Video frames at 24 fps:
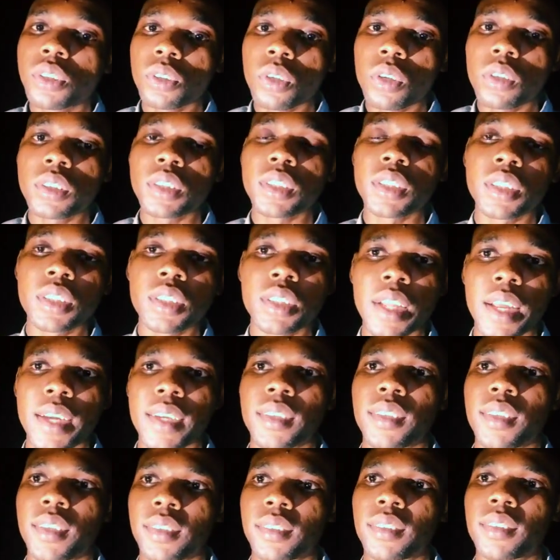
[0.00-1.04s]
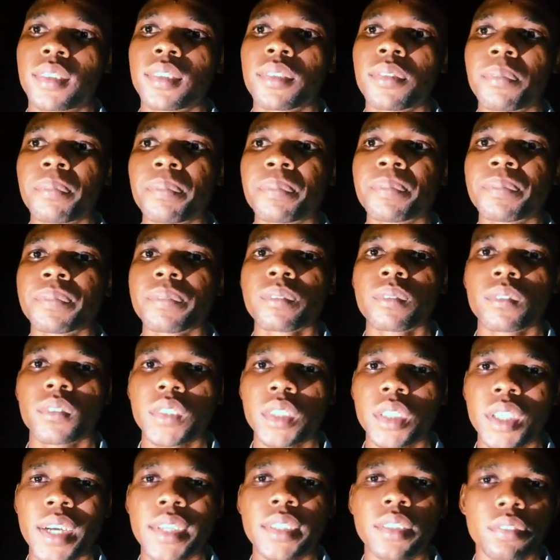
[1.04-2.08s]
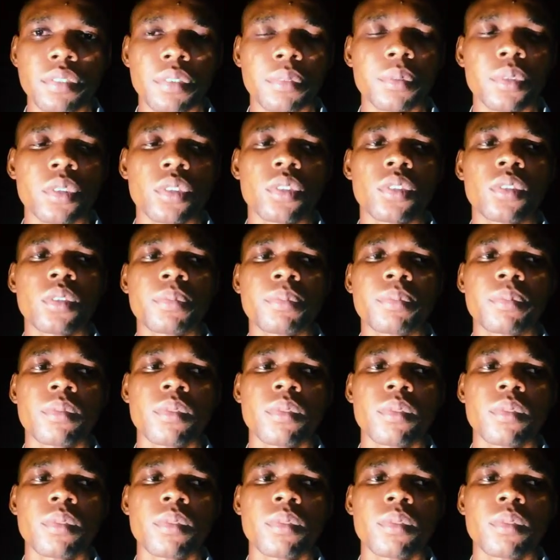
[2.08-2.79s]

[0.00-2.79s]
just like that right from your home?